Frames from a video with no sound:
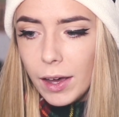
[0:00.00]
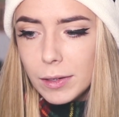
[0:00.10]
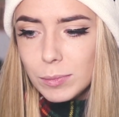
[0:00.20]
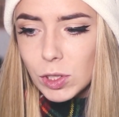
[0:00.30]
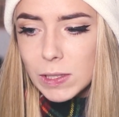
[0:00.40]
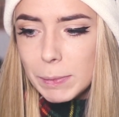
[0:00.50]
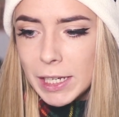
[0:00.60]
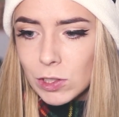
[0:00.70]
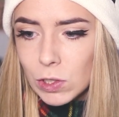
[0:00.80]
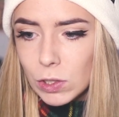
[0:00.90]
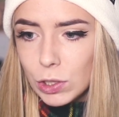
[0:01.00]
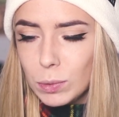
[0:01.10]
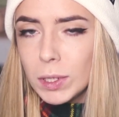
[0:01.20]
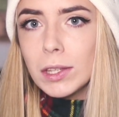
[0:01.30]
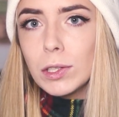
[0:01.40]
Just make sure you
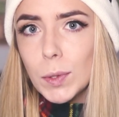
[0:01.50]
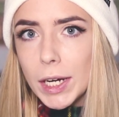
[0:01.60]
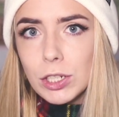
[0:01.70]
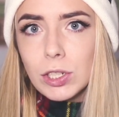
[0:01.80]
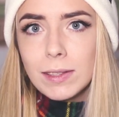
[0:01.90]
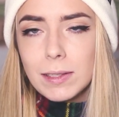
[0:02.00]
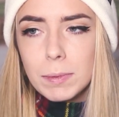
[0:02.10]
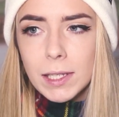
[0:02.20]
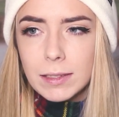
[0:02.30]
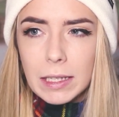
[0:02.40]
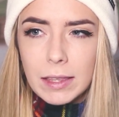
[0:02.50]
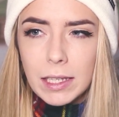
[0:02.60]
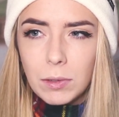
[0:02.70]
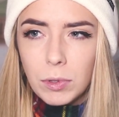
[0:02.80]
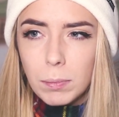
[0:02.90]
read the directions, because I
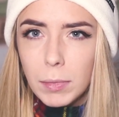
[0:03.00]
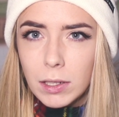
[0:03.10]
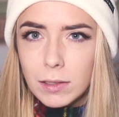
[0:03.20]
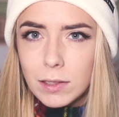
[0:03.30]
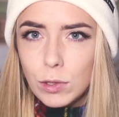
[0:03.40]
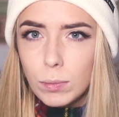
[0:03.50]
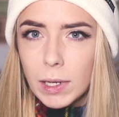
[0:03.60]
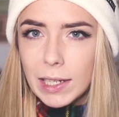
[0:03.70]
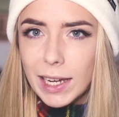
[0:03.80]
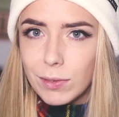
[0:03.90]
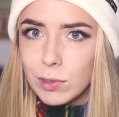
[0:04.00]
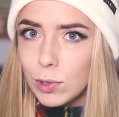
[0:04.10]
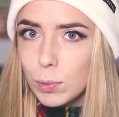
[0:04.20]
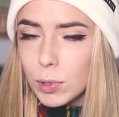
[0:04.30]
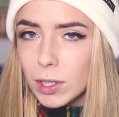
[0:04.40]
think with mugs you might have
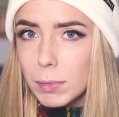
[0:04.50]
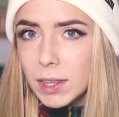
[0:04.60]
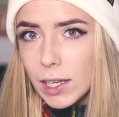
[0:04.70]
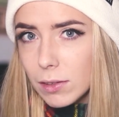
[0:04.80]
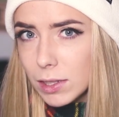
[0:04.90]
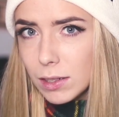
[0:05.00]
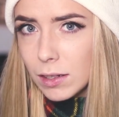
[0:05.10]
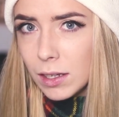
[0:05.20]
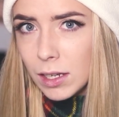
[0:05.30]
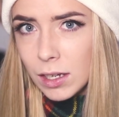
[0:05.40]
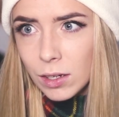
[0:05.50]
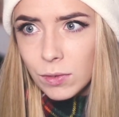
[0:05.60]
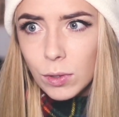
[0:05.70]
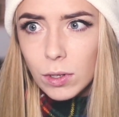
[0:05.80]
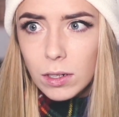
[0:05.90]
to put them in the oven
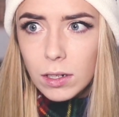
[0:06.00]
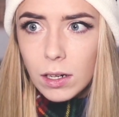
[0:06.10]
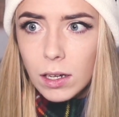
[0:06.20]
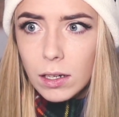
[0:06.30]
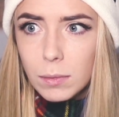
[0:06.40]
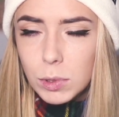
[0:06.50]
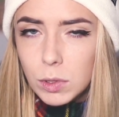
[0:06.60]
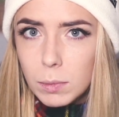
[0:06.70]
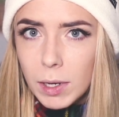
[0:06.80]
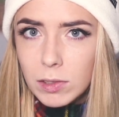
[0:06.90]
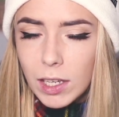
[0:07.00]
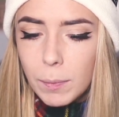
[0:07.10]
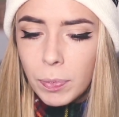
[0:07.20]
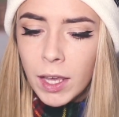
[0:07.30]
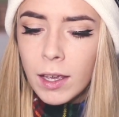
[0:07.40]
for a certain amount of
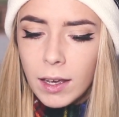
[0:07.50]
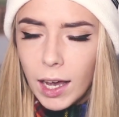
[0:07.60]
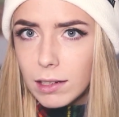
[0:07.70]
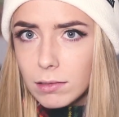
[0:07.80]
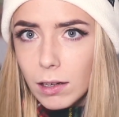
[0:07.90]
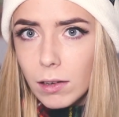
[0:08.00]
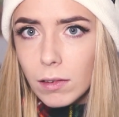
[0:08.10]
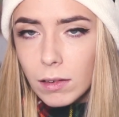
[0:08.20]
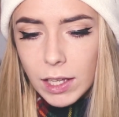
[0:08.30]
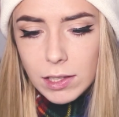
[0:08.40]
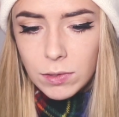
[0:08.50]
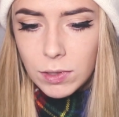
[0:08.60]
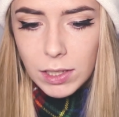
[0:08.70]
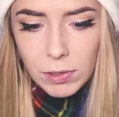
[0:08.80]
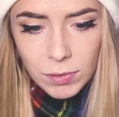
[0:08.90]
time. I don't know, that's for
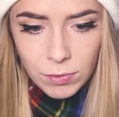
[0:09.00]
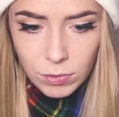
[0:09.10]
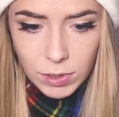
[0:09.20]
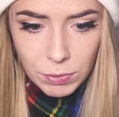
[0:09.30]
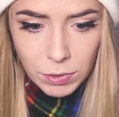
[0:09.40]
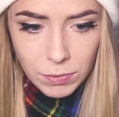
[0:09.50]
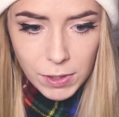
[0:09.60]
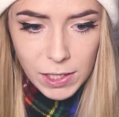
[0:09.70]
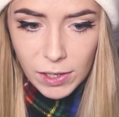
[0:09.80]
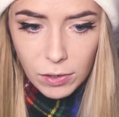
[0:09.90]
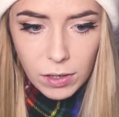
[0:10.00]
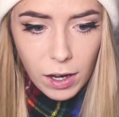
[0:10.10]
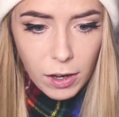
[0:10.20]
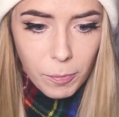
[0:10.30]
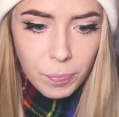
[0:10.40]
a different video.
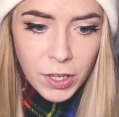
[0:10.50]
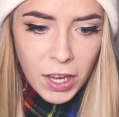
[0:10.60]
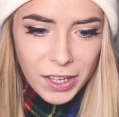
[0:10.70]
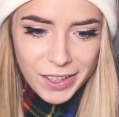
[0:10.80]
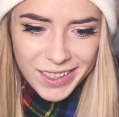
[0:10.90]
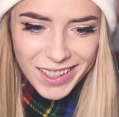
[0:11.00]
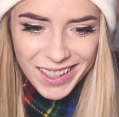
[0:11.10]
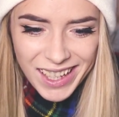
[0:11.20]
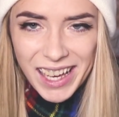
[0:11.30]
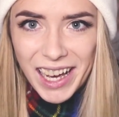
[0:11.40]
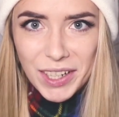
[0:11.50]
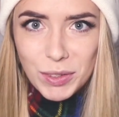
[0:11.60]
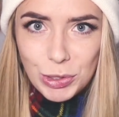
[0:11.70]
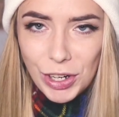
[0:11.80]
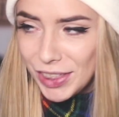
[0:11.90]
I
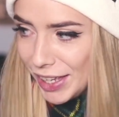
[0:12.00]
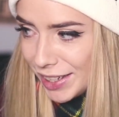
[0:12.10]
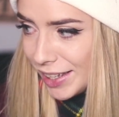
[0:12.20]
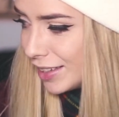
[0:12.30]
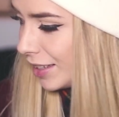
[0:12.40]
haven't tried that yet.